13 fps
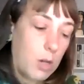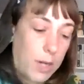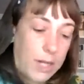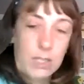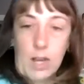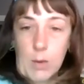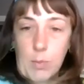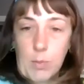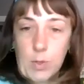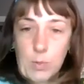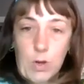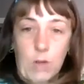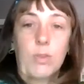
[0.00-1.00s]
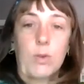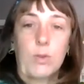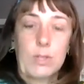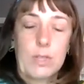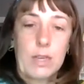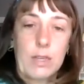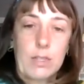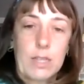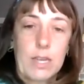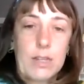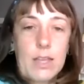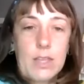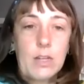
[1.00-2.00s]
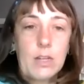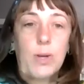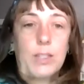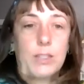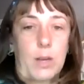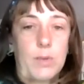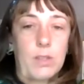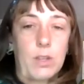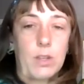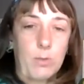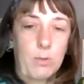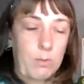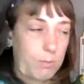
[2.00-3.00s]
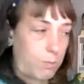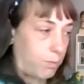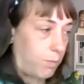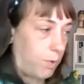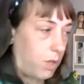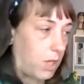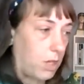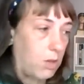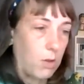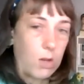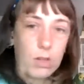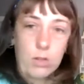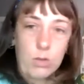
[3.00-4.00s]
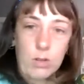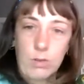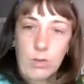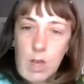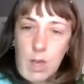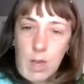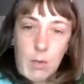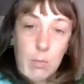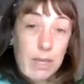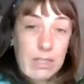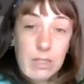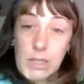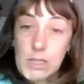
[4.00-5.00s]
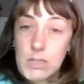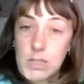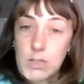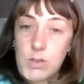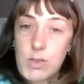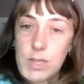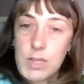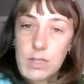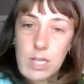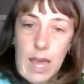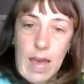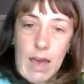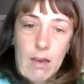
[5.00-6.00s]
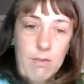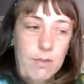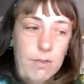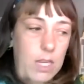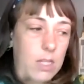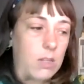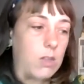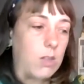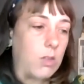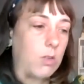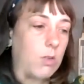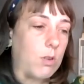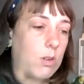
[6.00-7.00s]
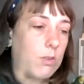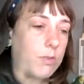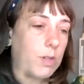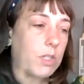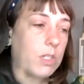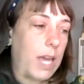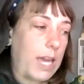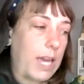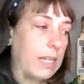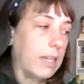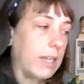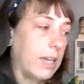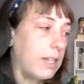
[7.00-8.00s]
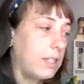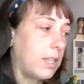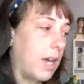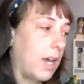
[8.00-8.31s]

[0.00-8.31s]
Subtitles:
Kwik Stop was one of those things. And I think Kwik Stop is a really good sort of basic essential thing to have in your first aid kit.